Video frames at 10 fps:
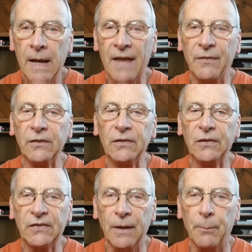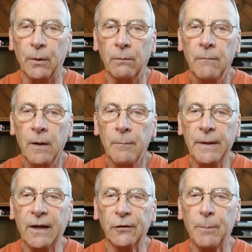And this is simple
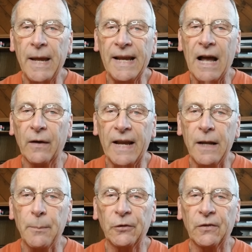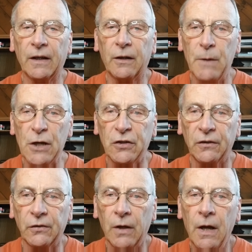because paying out eighty percent commissions,